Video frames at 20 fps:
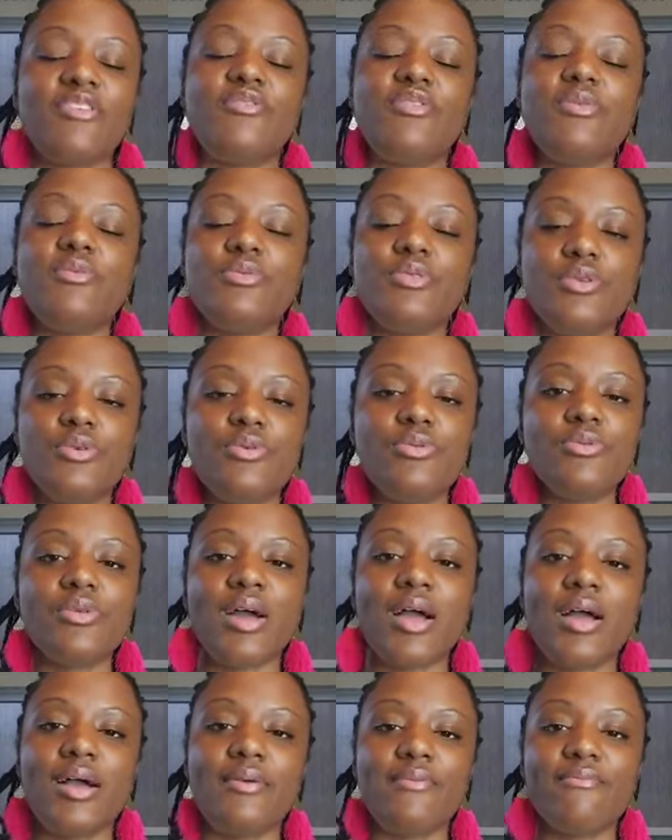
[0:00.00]
if you do
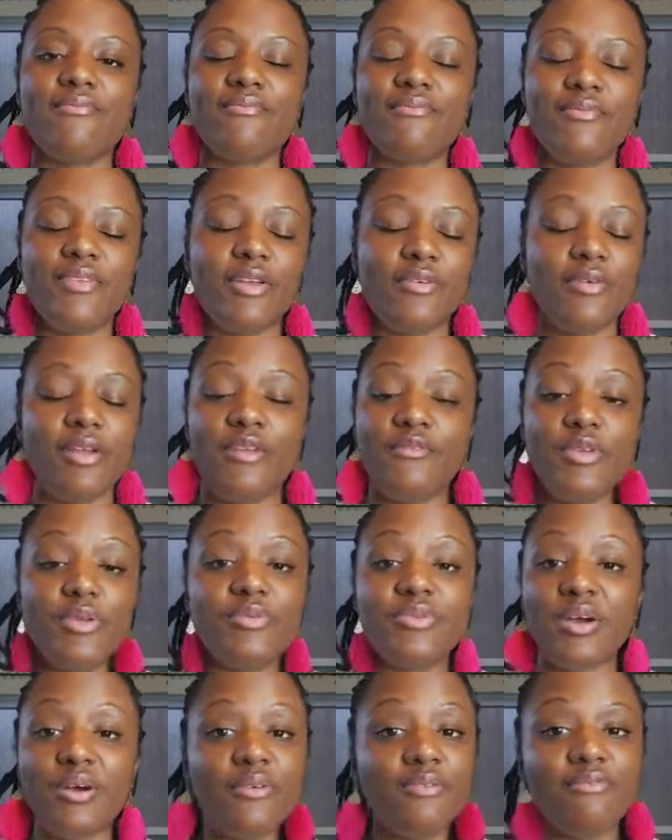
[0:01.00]
not, if you
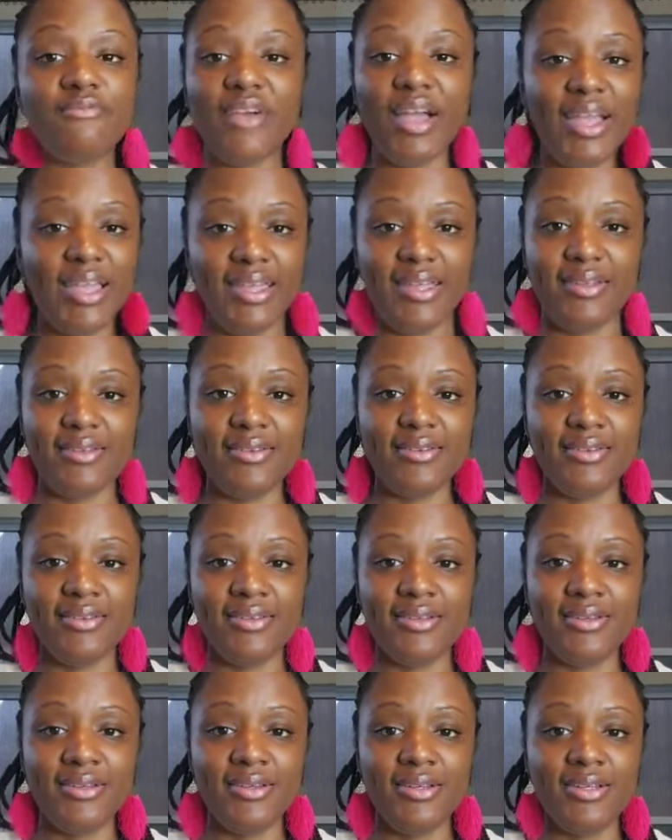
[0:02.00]
don't faint.
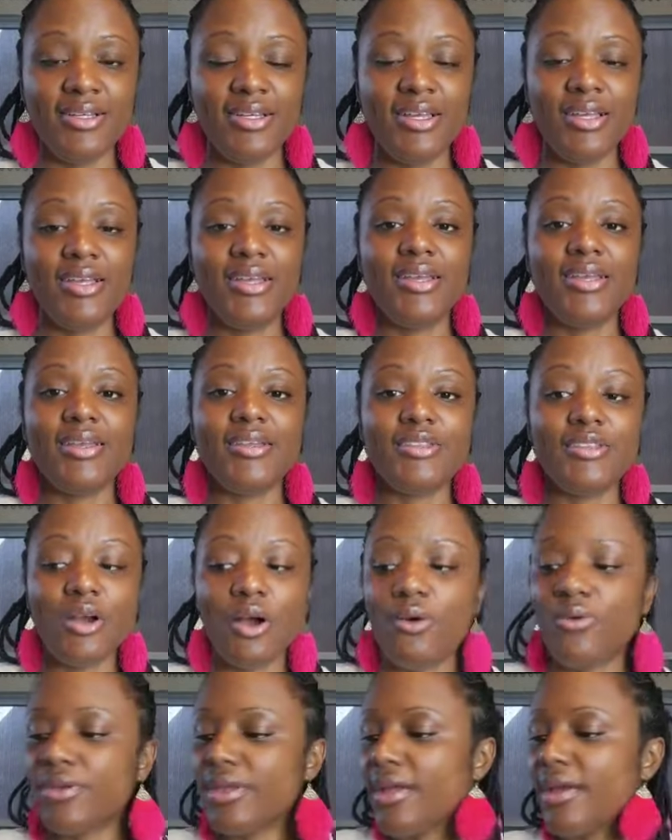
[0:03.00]

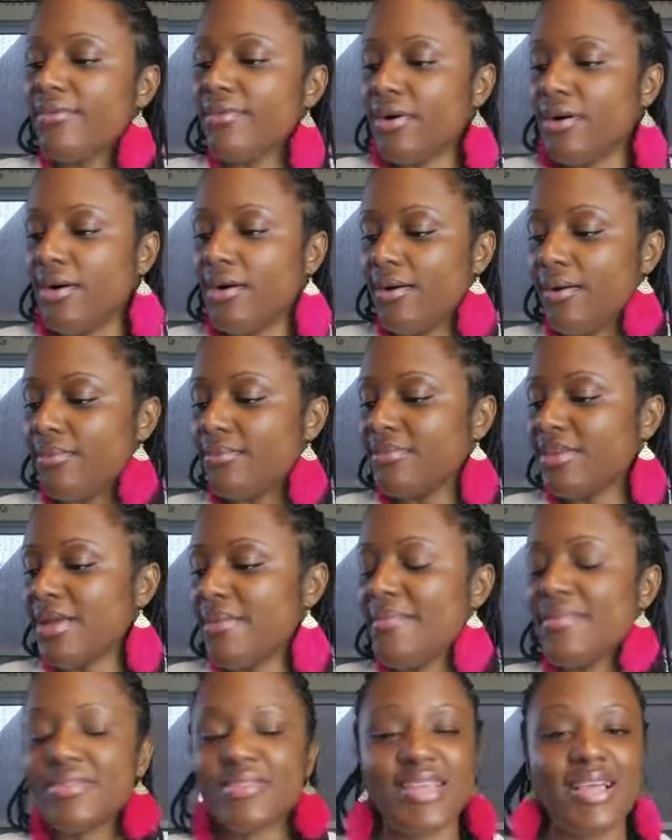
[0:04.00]
Don't give up.
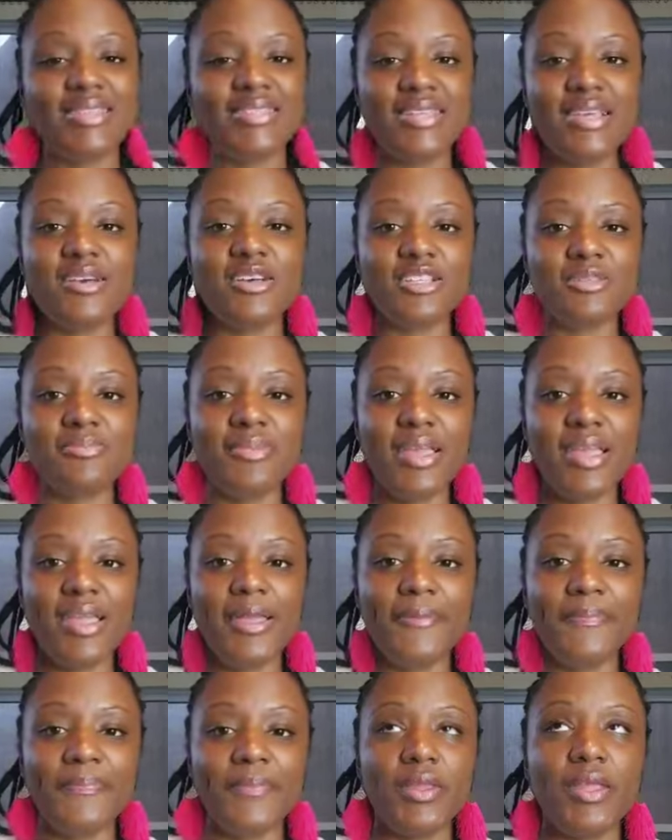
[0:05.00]
That, that tells
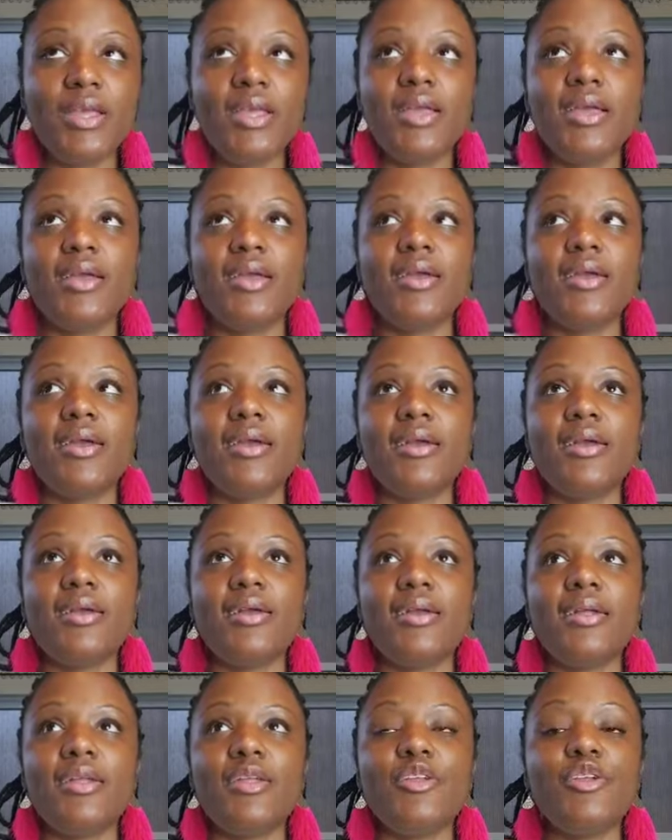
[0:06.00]
me
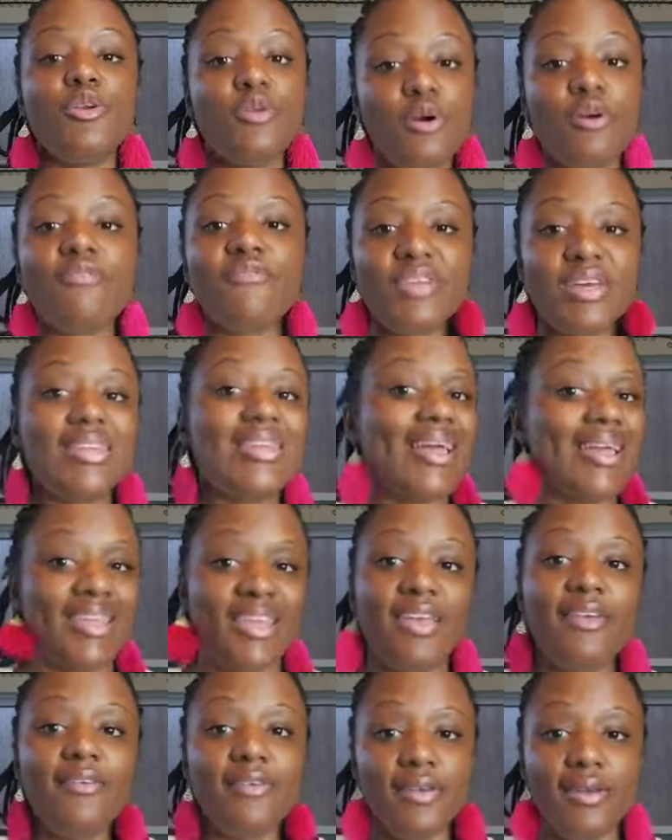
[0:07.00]
you're gonna feel like
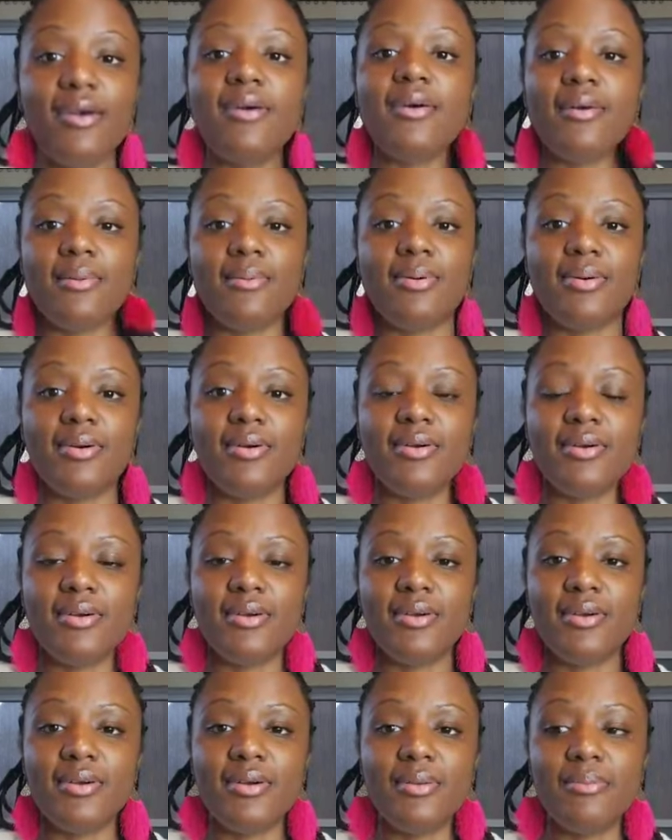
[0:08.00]
giving up.
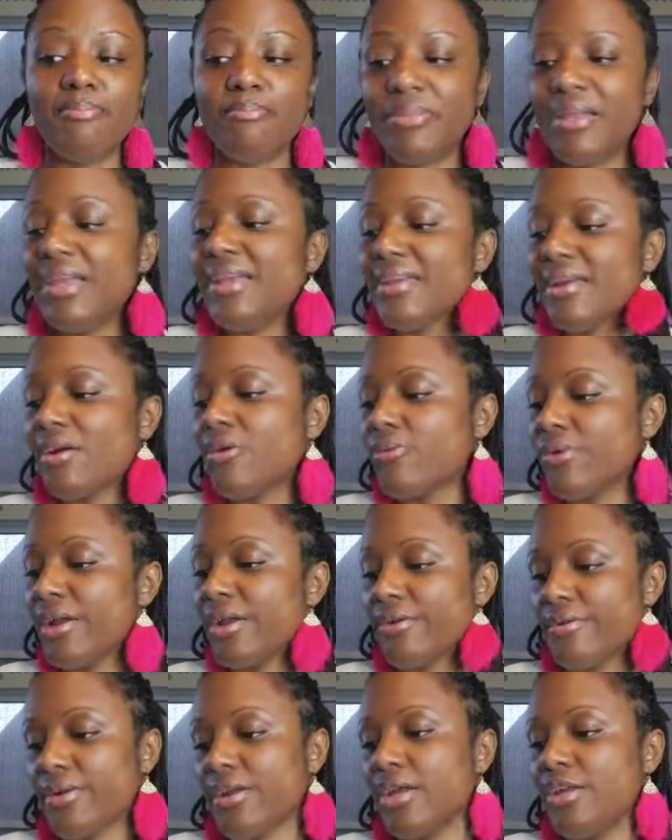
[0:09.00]
Be not
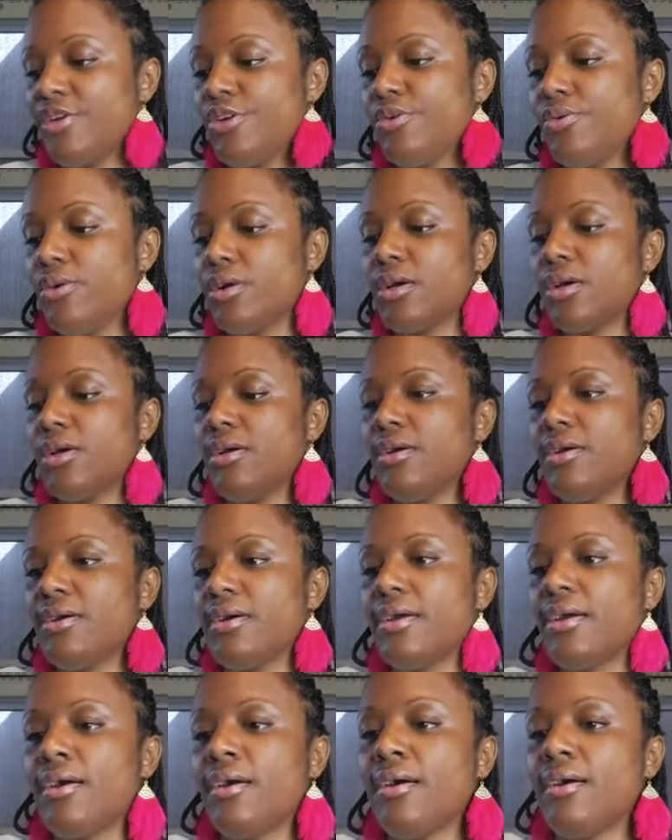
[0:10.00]
weary in doing
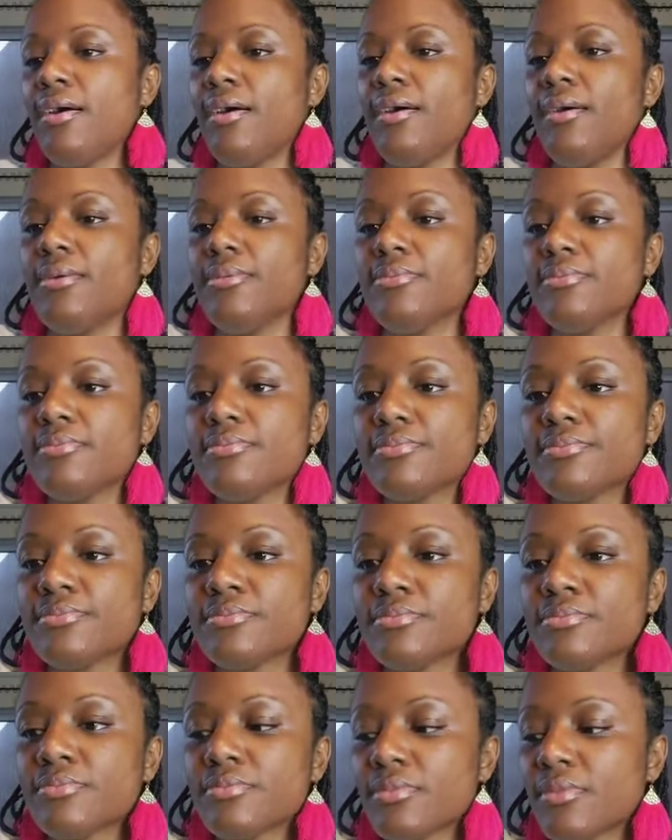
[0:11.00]
good. Um
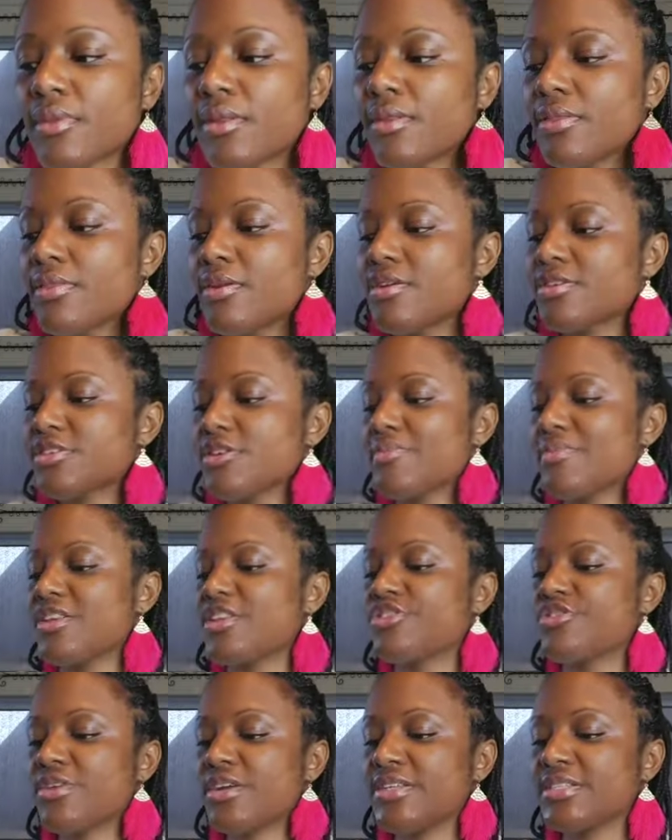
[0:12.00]
there are so
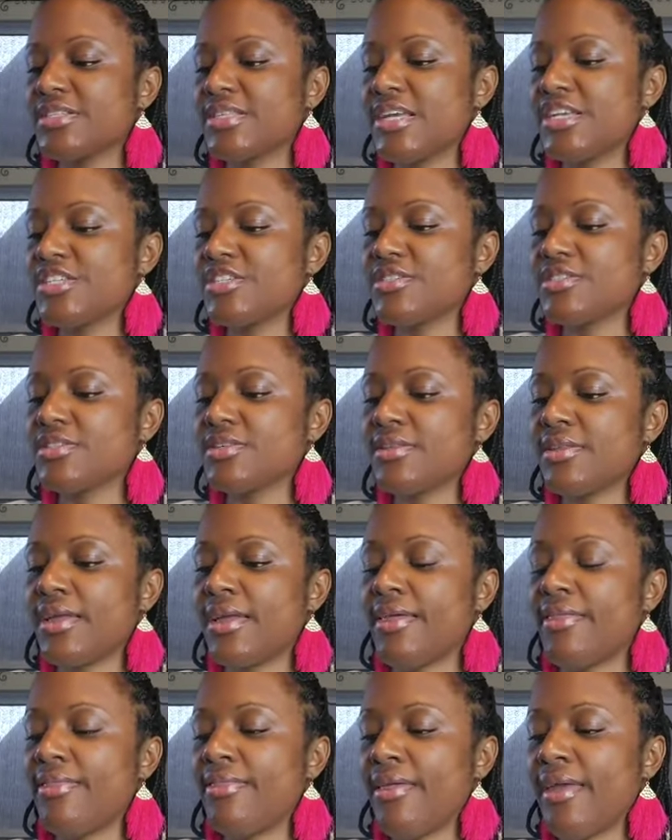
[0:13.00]
many translations to
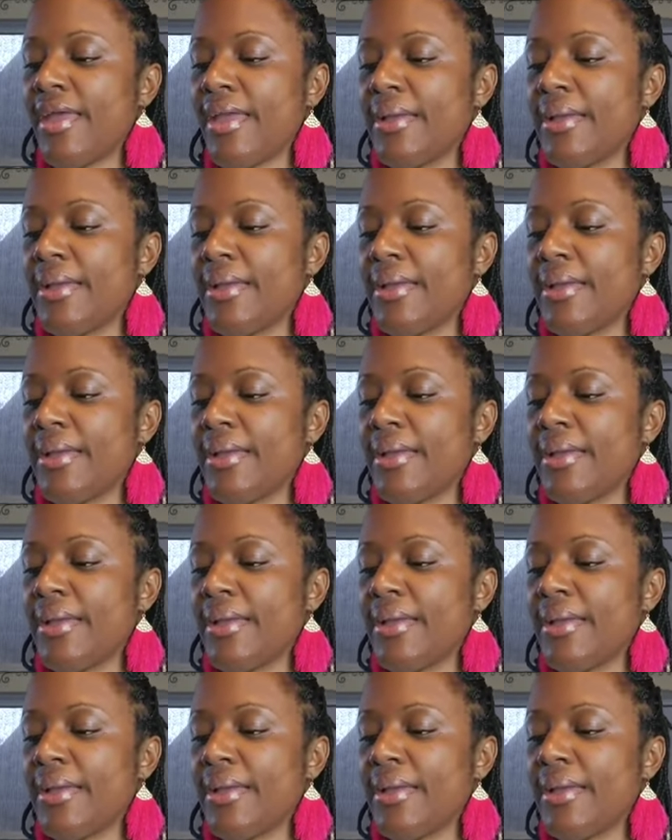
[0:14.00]
that